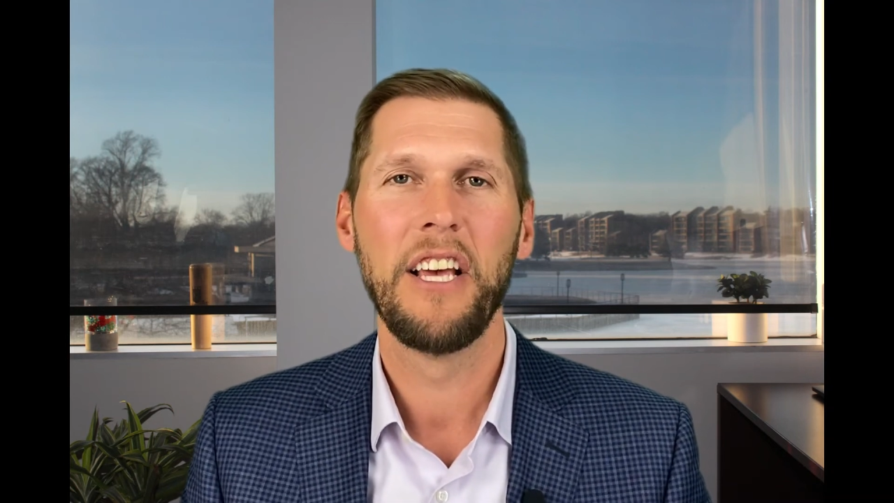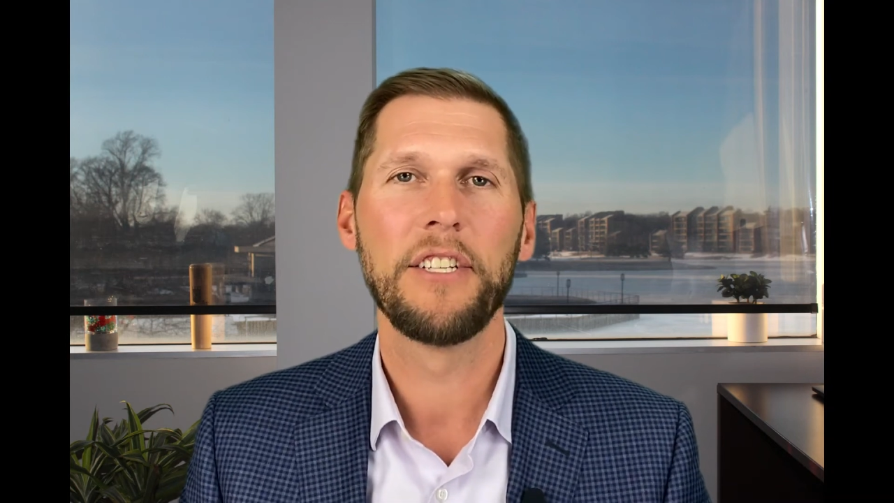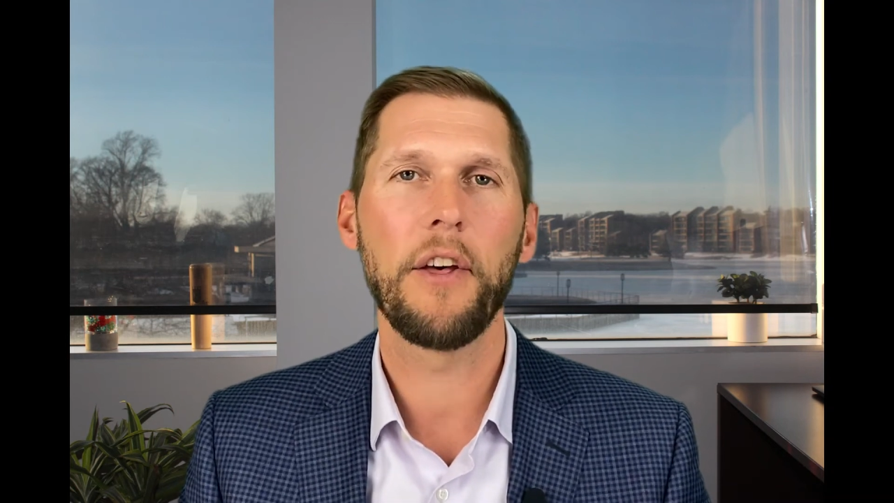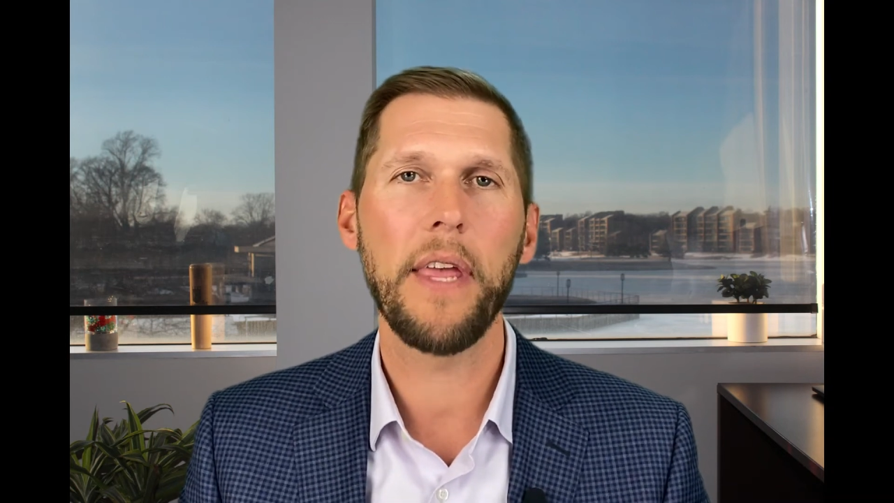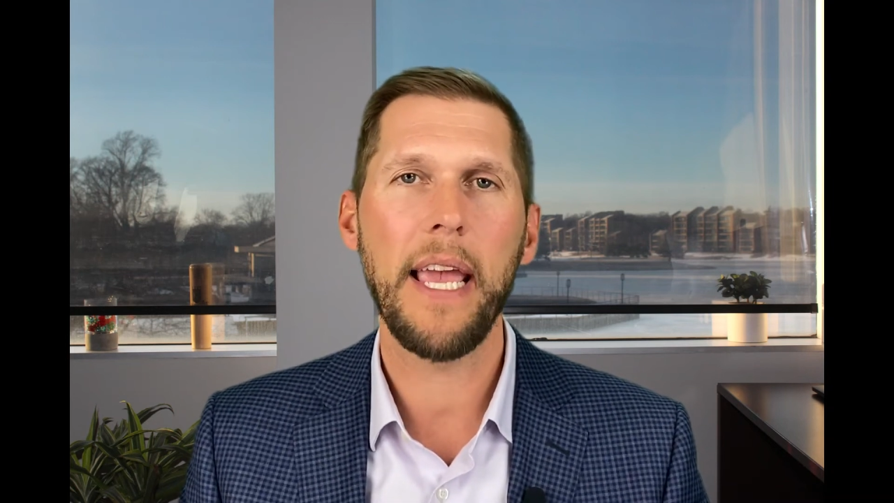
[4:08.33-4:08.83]

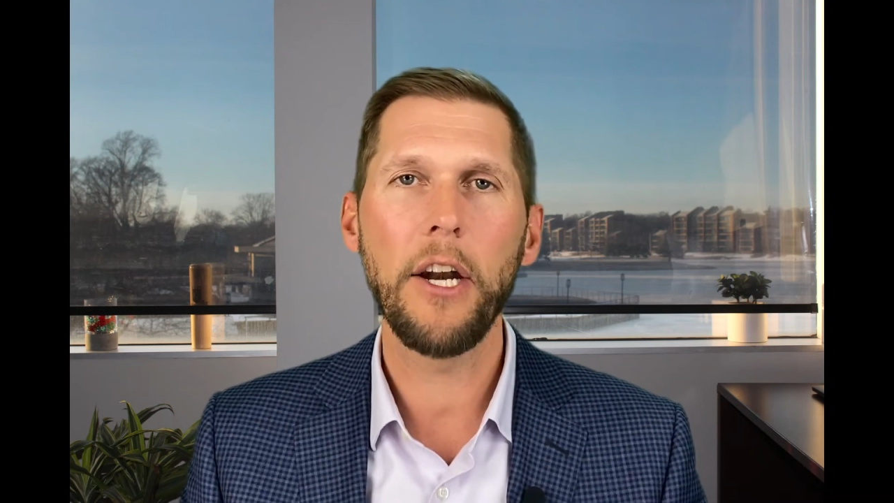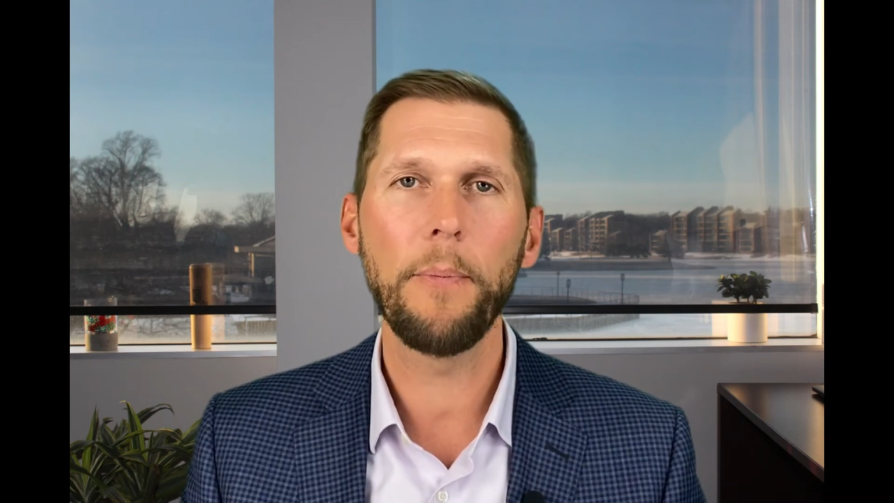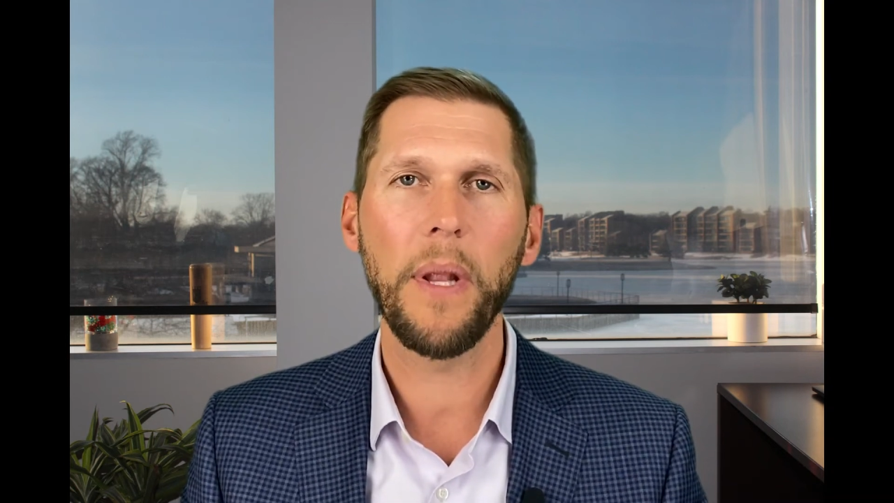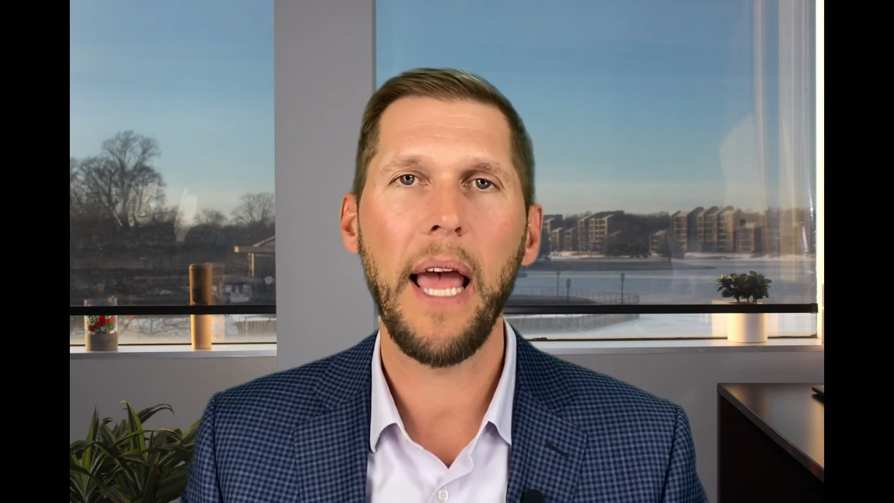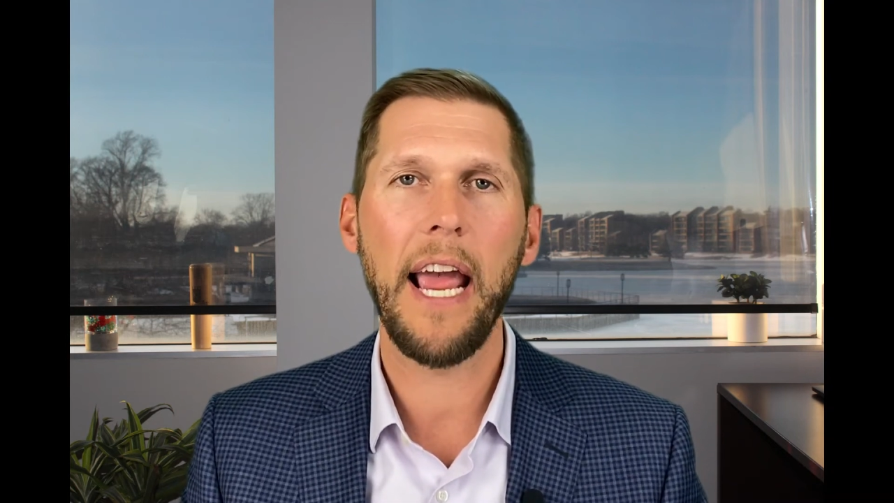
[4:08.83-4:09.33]
So the
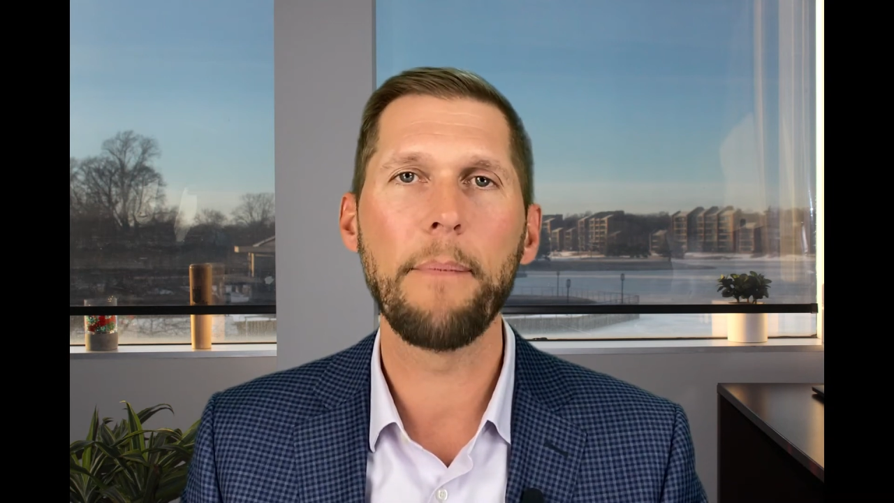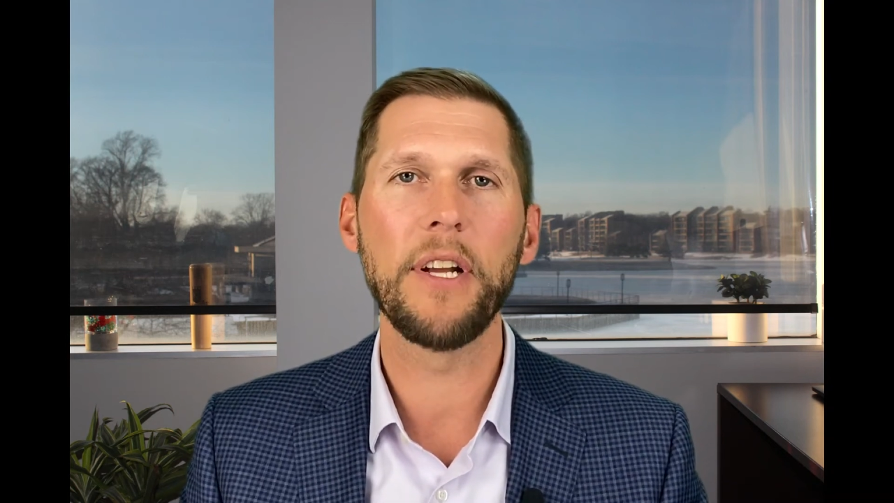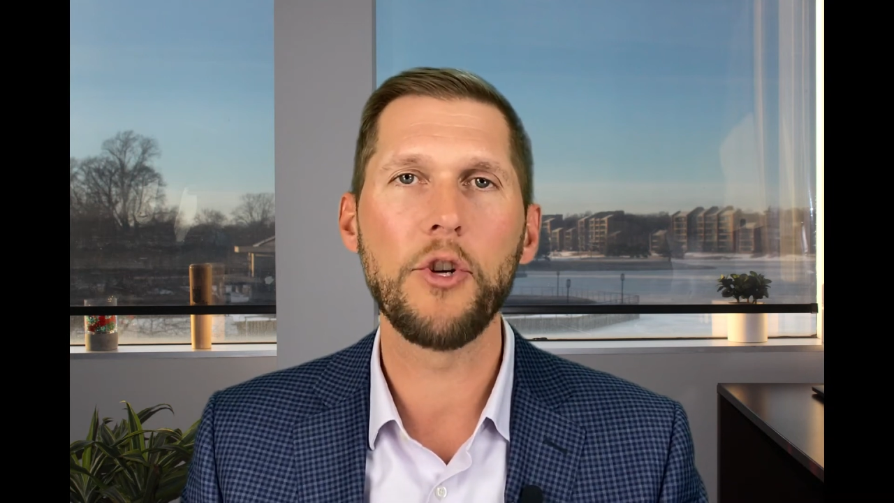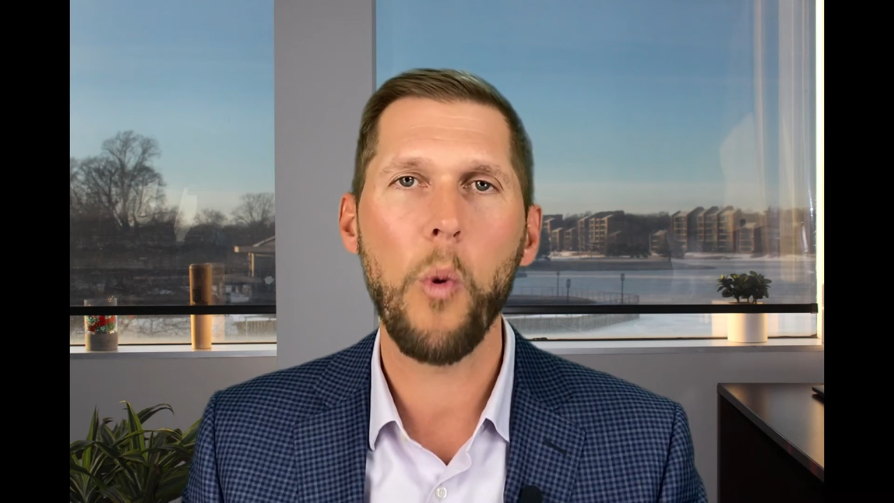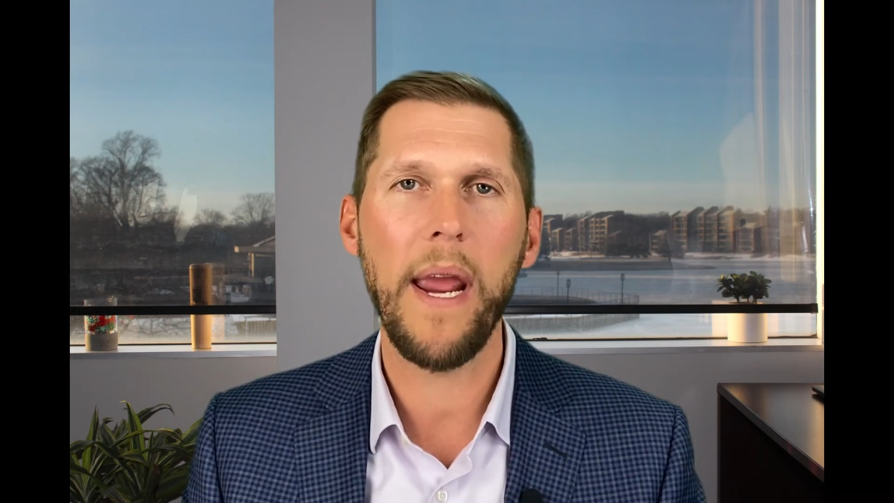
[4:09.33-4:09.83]
interplay
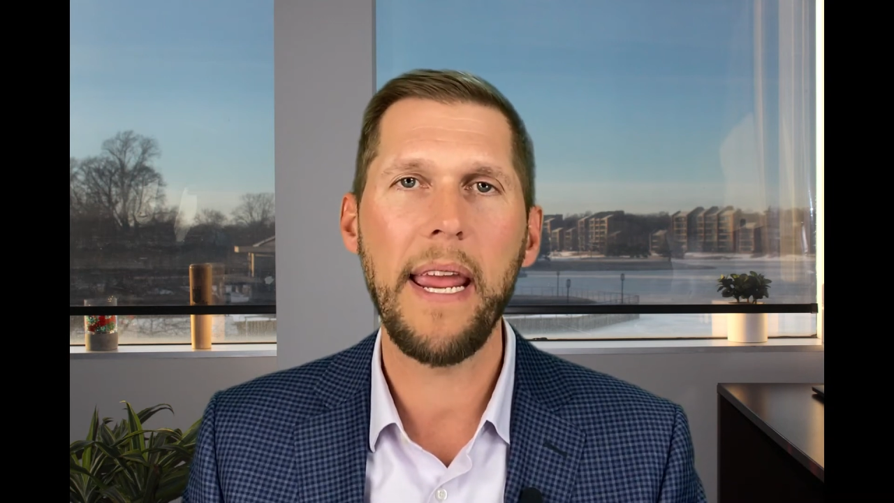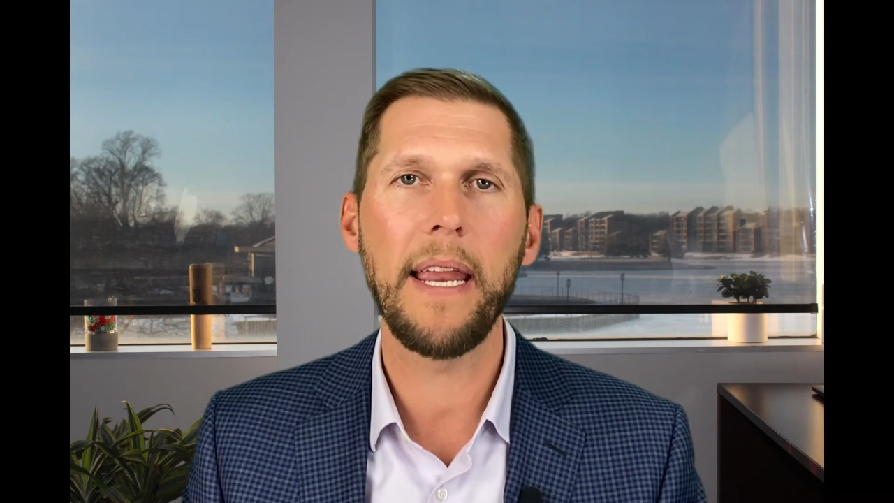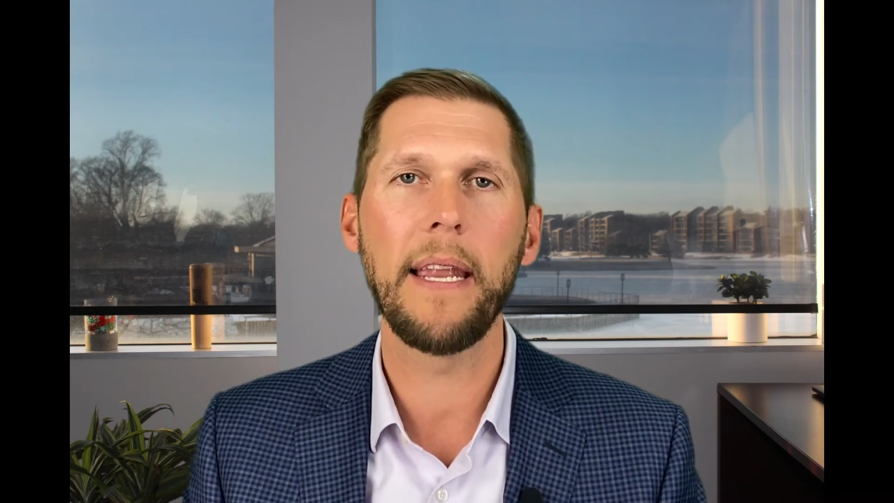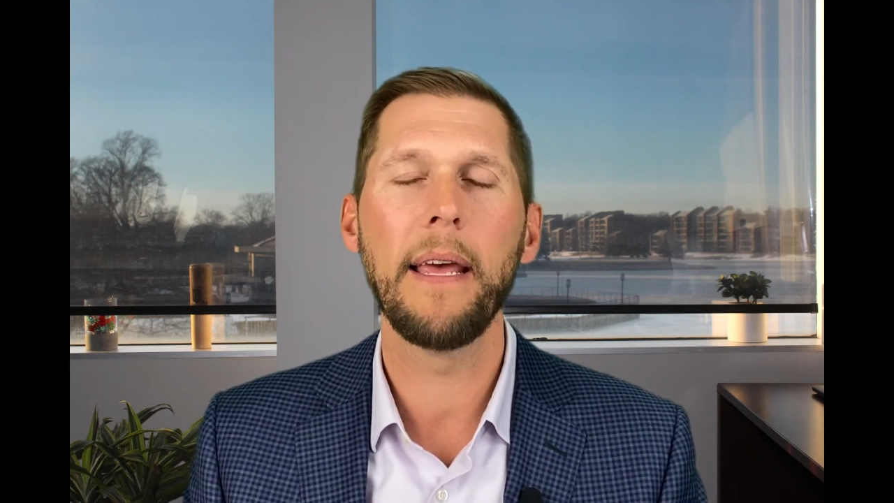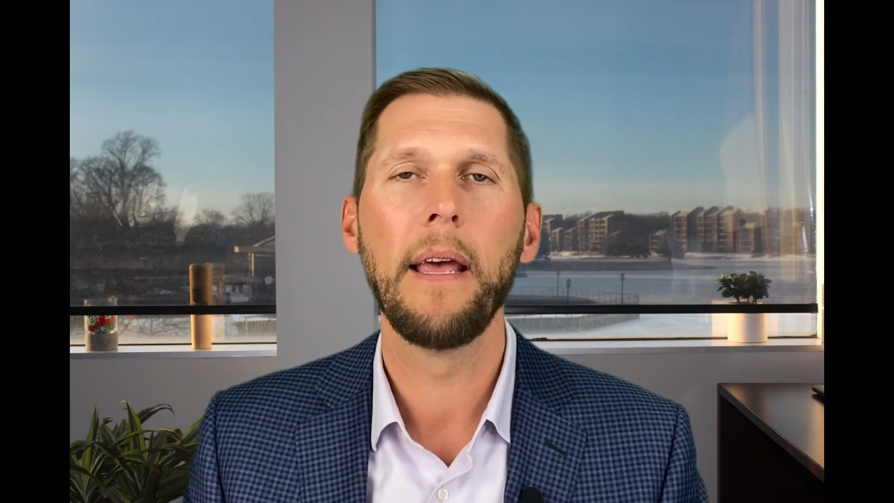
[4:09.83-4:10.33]

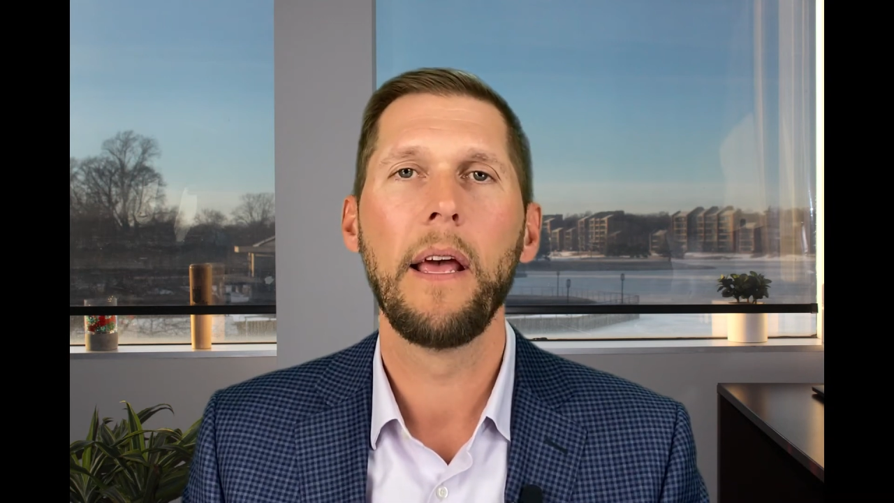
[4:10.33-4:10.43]
between